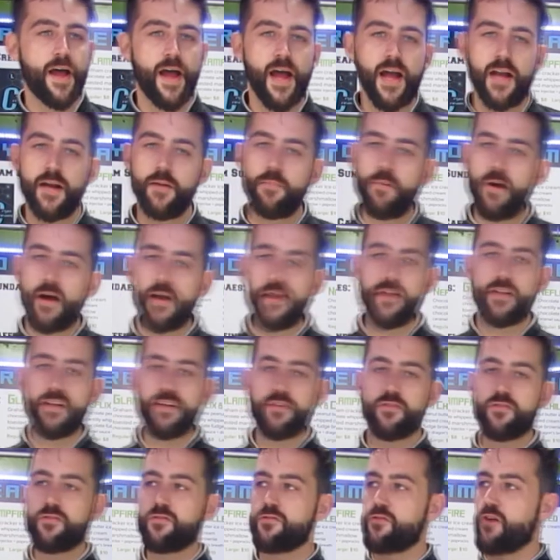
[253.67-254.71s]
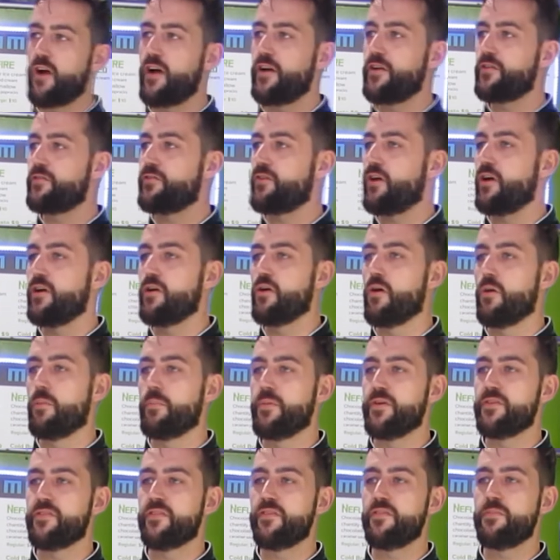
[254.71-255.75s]
Anybody that's trying to start your own
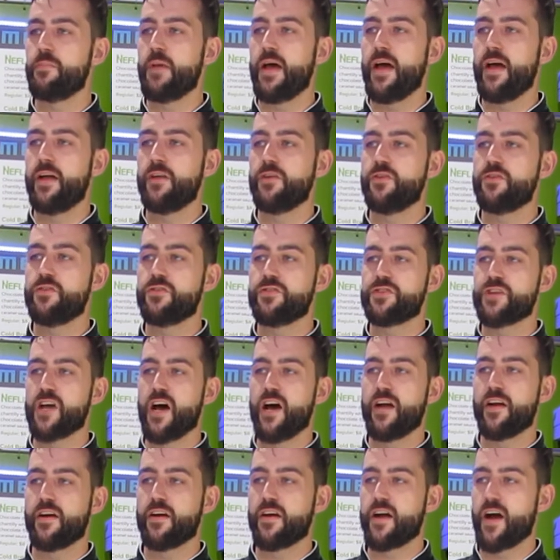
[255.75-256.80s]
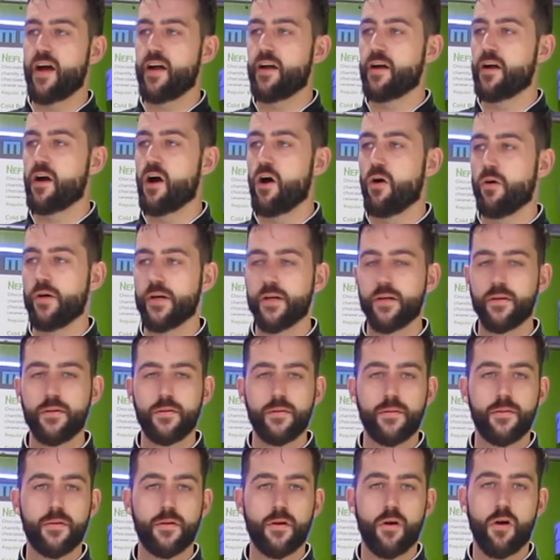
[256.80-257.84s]
business, man, you just gotta kind of go in
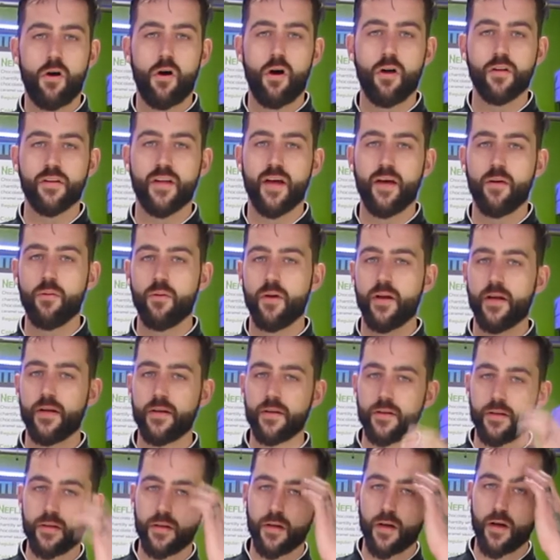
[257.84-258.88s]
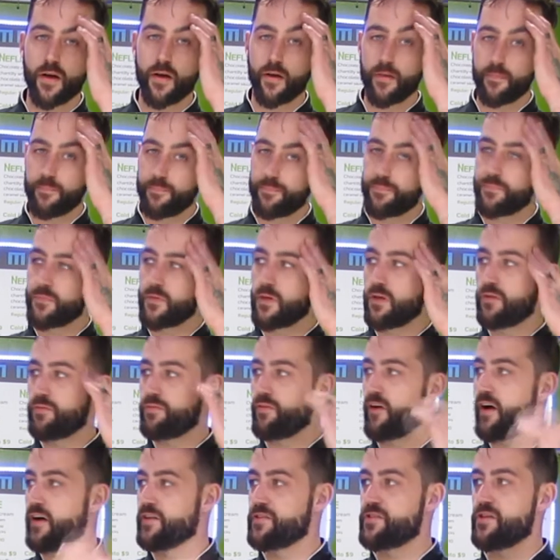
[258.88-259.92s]
all day with it. You
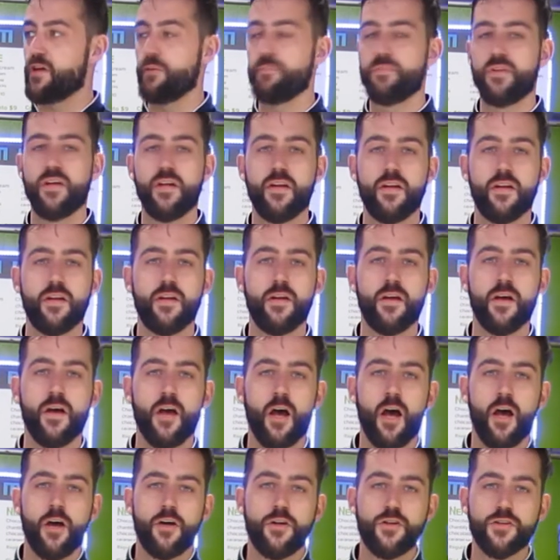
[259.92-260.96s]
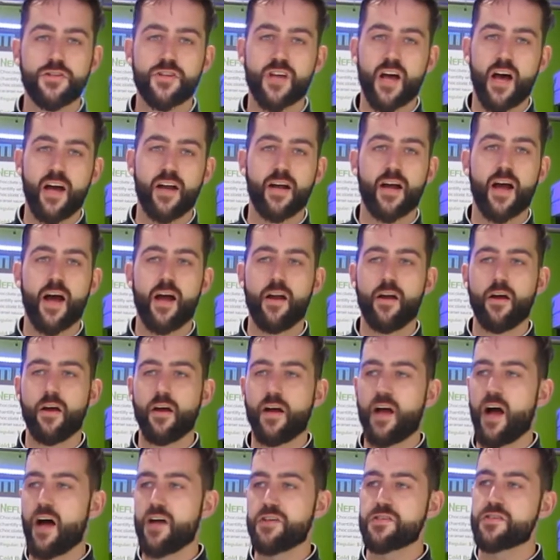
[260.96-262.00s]
find something and you just kind of gotta
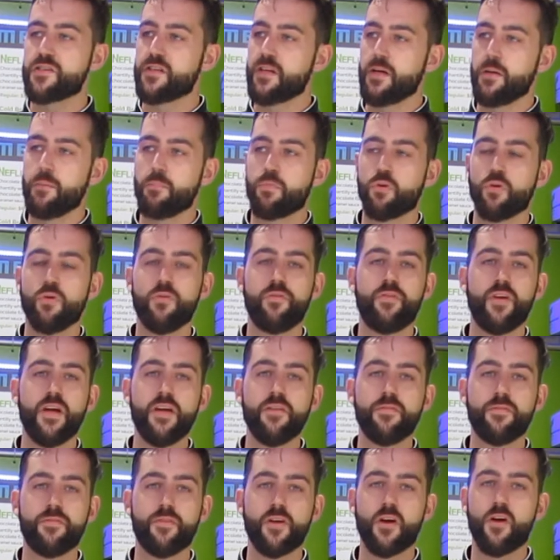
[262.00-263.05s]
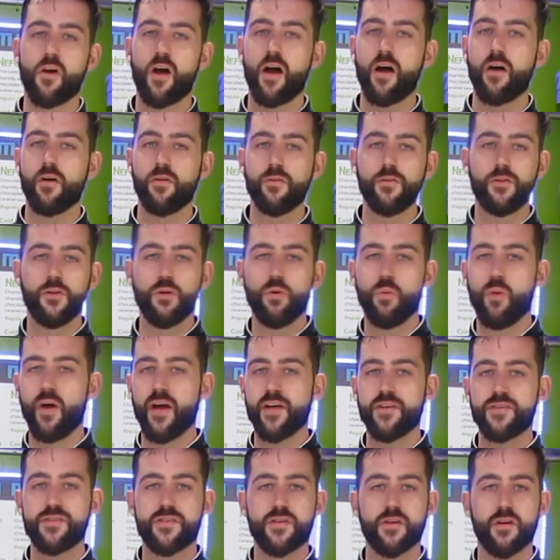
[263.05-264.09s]
constantly improve it, figure out new
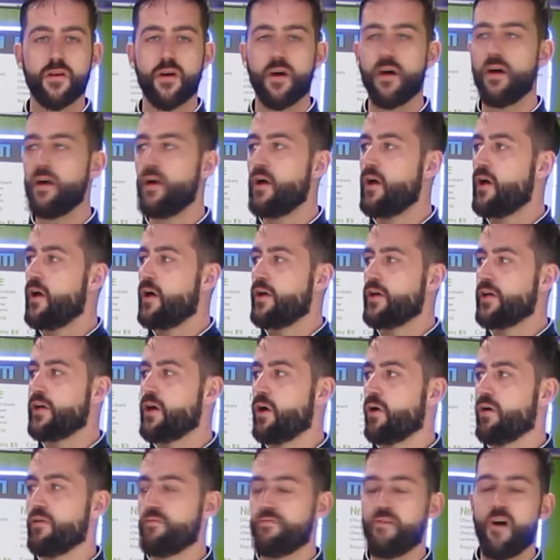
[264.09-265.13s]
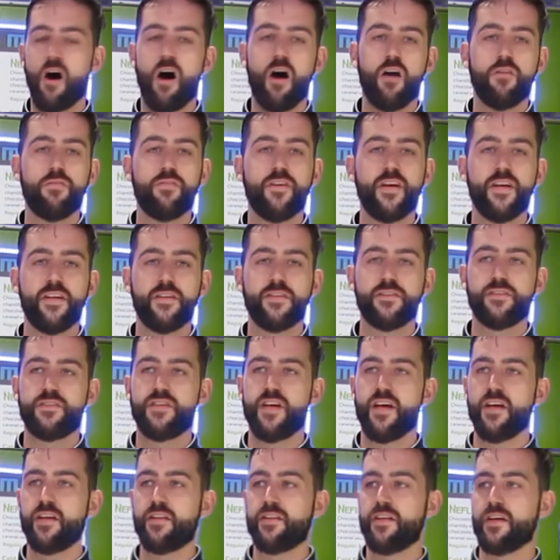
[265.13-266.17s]
ways to, you know, evolve it and
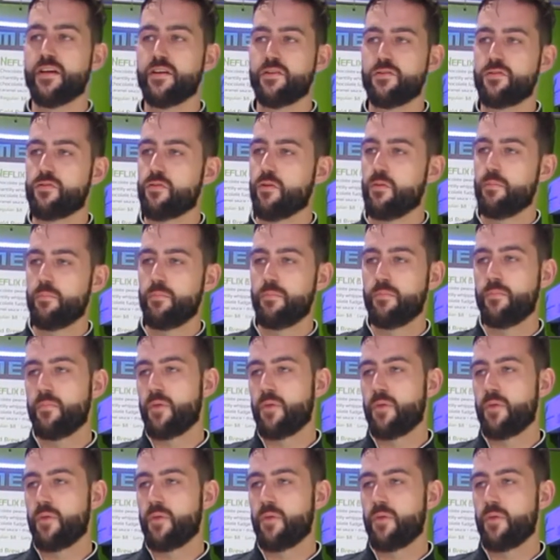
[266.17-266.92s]
take things from